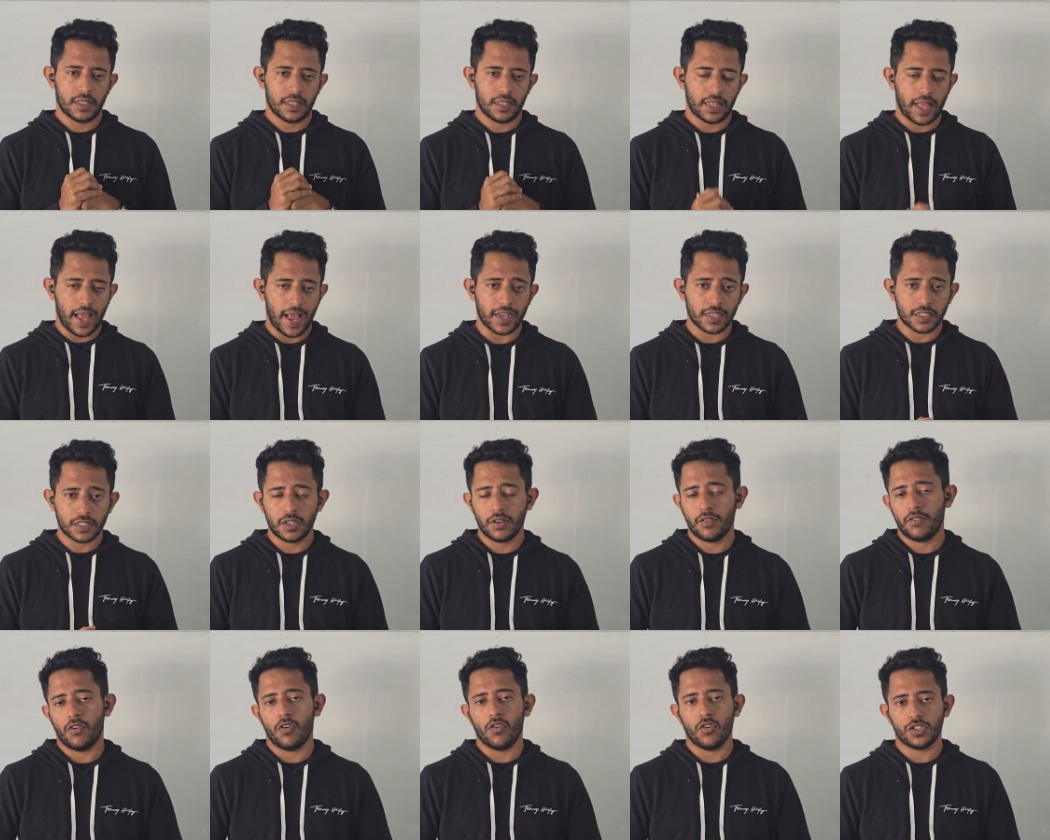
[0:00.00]
thanks
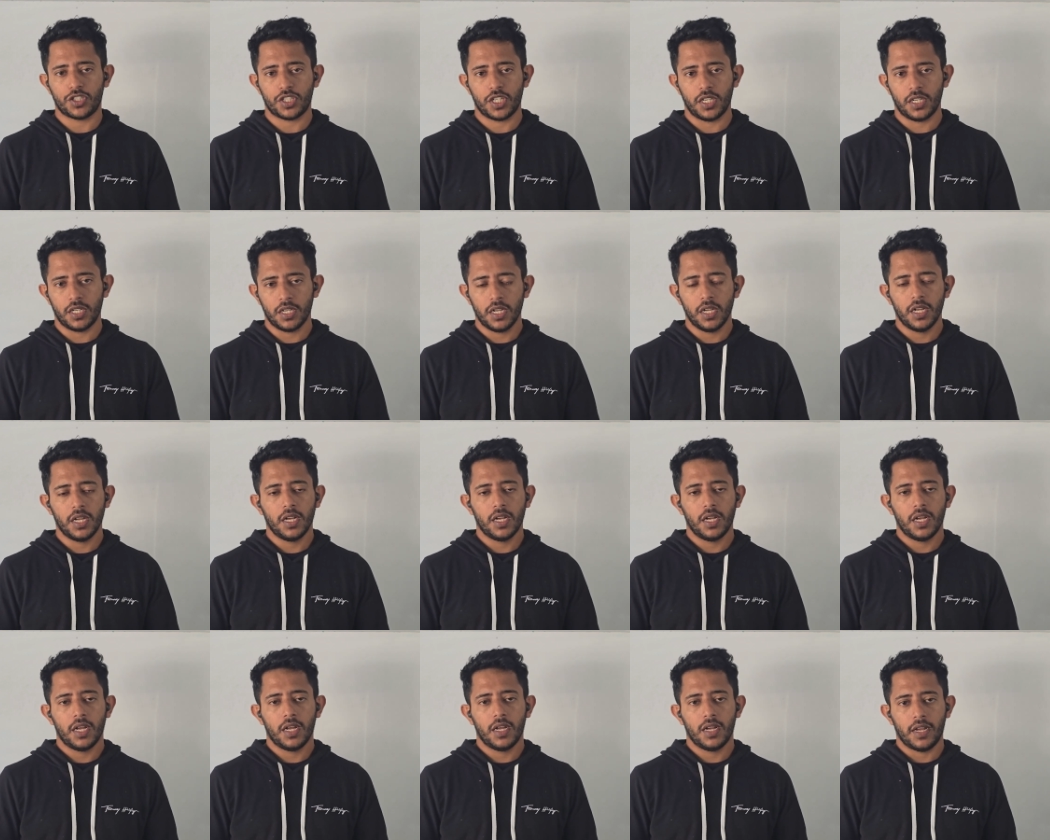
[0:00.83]
for watching
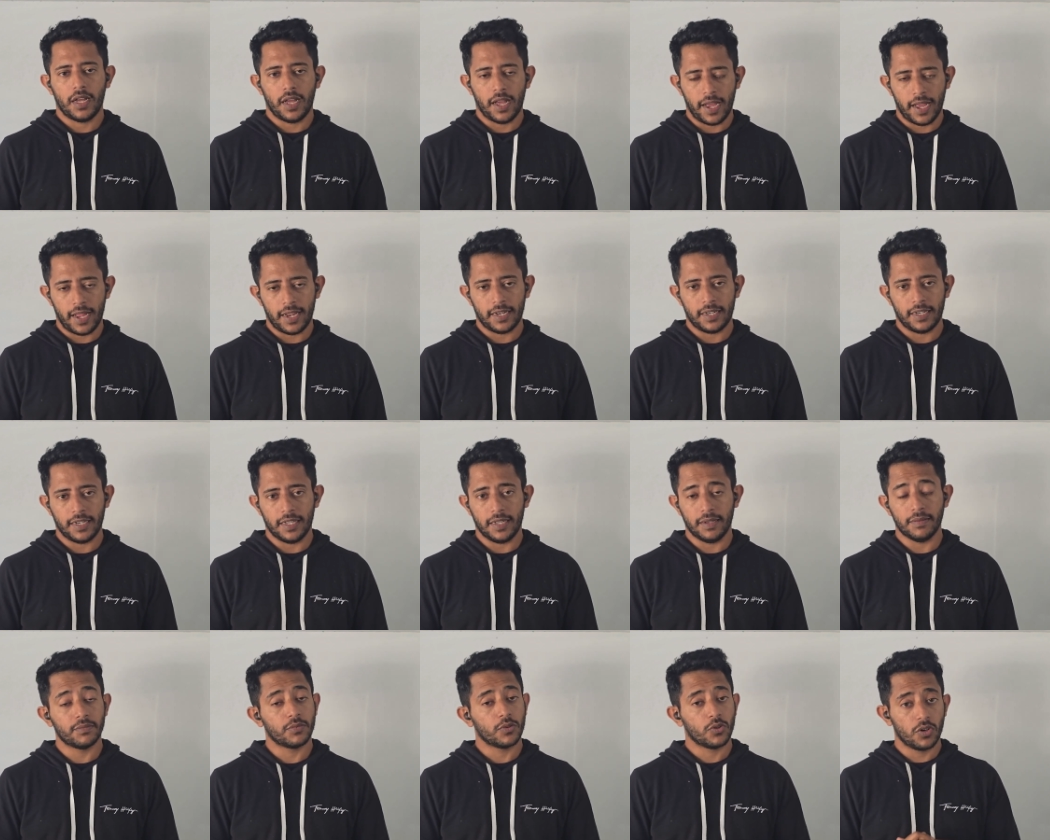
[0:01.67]
and
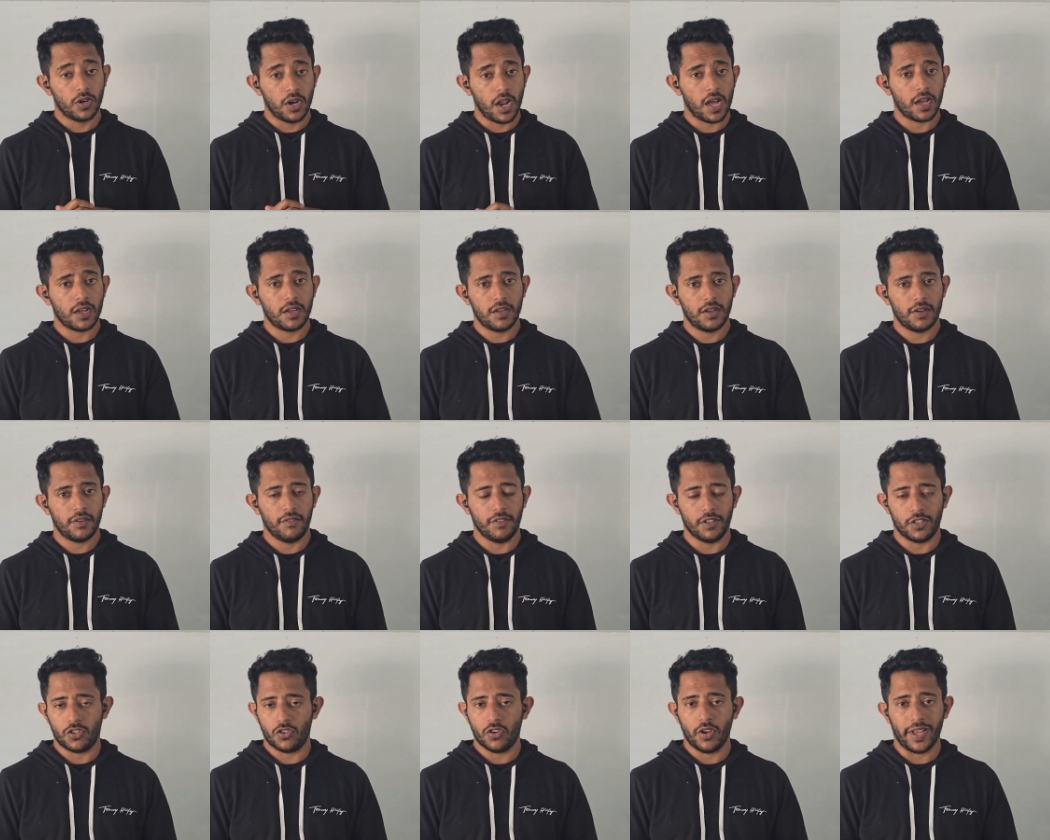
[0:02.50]
uh, good luck
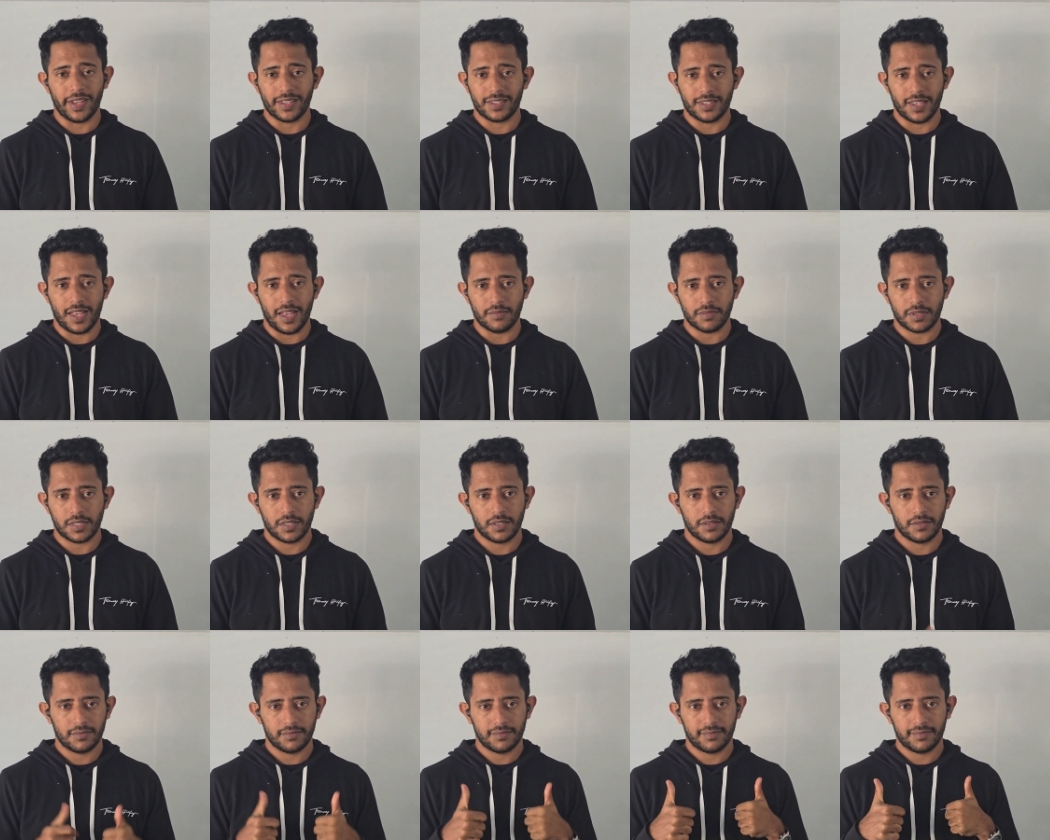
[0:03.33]
with your exams